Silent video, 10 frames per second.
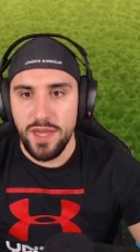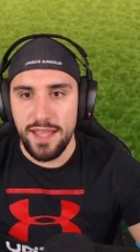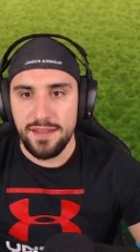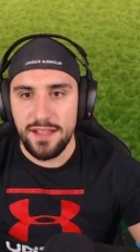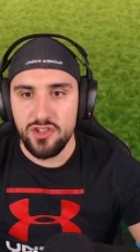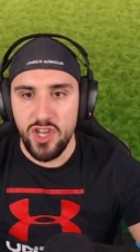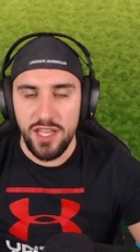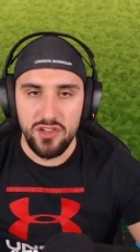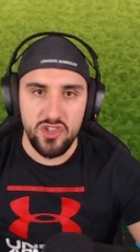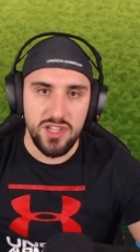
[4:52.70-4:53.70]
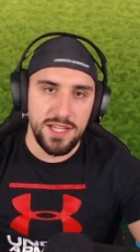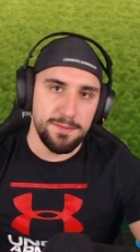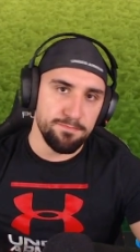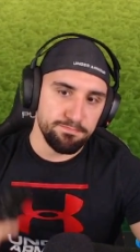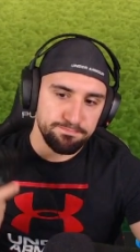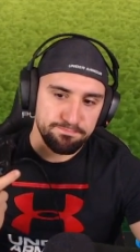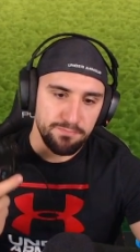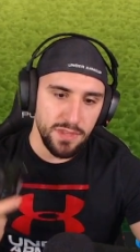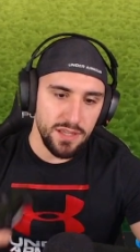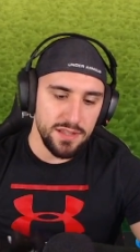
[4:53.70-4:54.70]
you can then change the
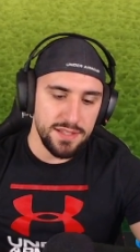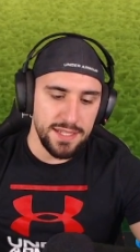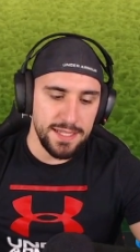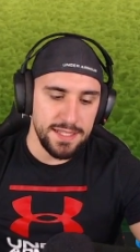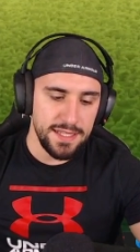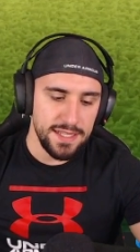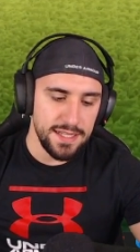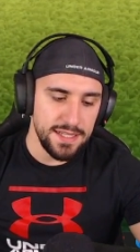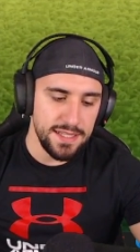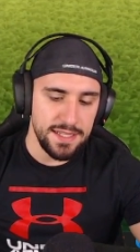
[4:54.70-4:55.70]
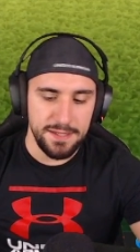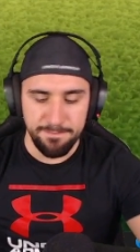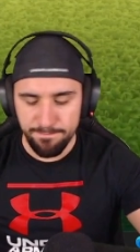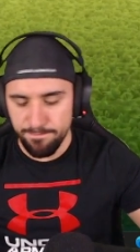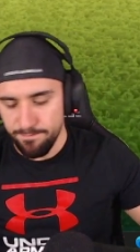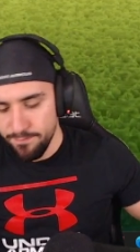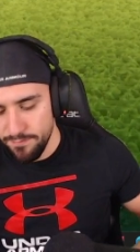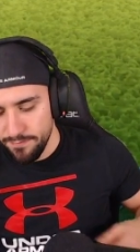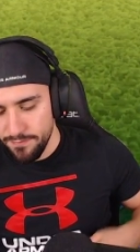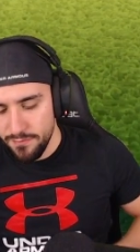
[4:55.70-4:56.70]
the the, the um,
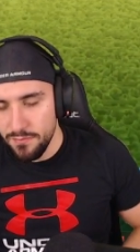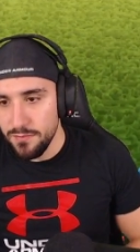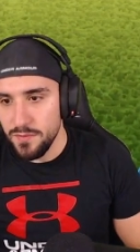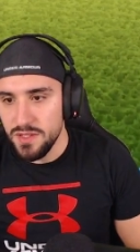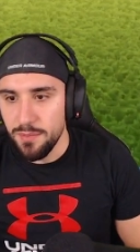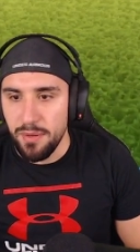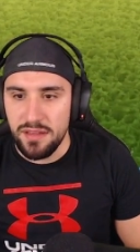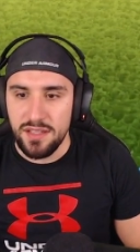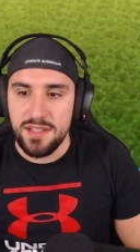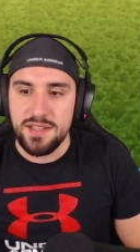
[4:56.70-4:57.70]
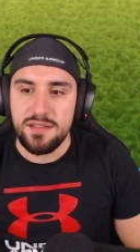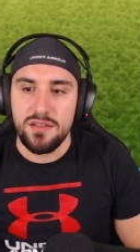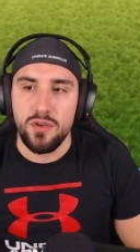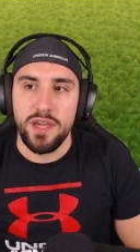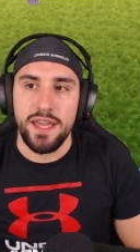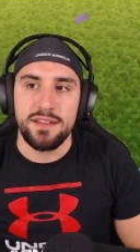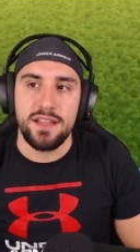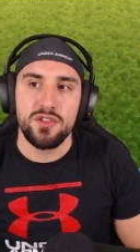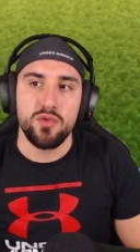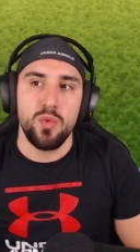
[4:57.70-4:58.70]
the buttons okay
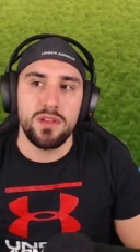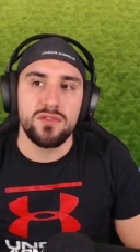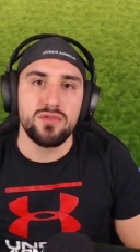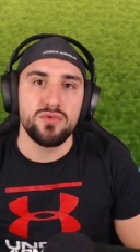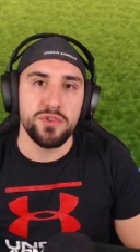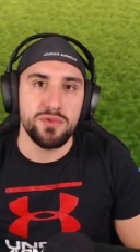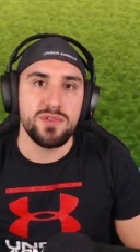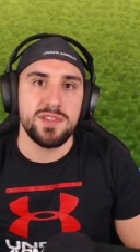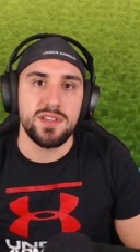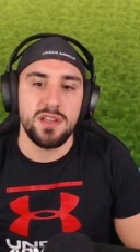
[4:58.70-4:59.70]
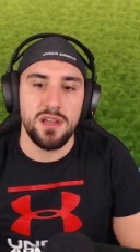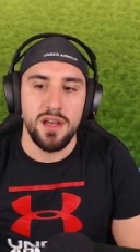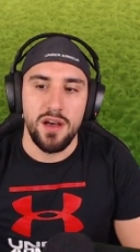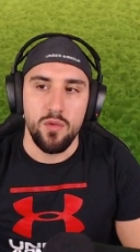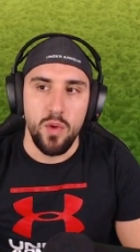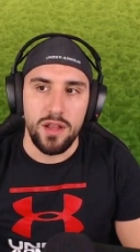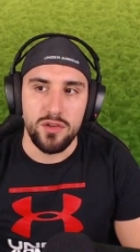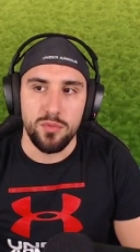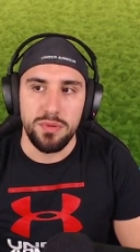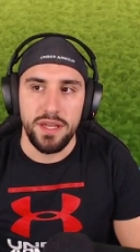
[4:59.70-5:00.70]
that you want to use uh, while
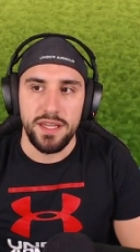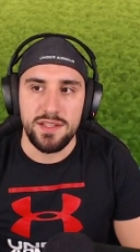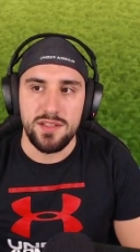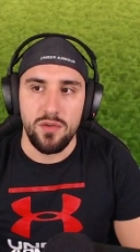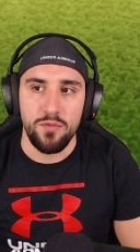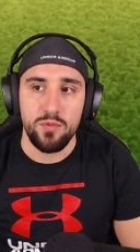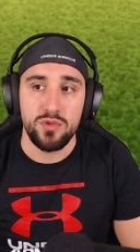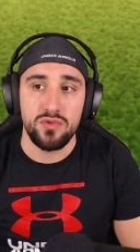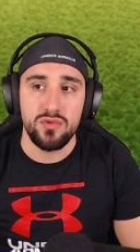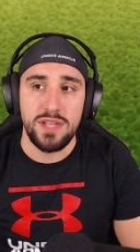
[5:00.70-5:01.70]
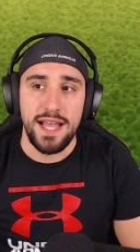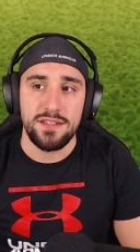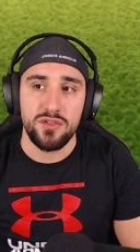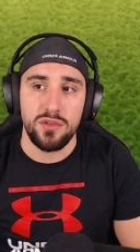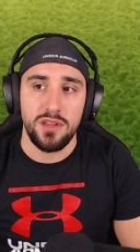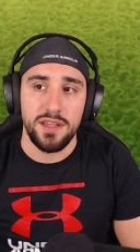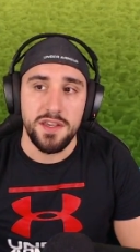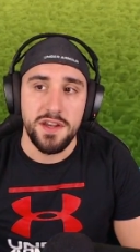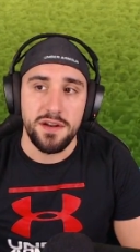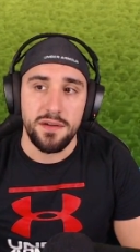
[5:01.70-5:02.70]
you're playing so to do that you click
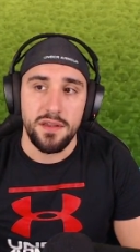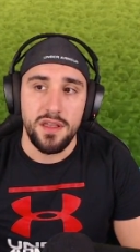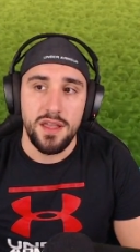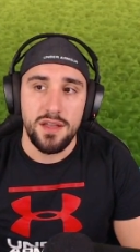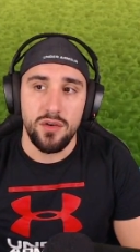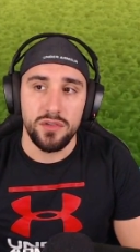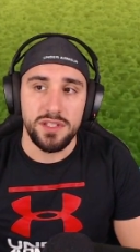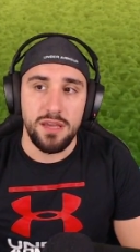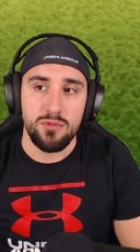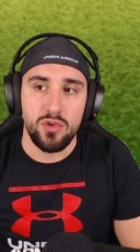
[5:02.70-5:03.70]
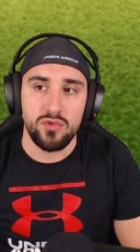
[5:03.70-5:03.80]
here on game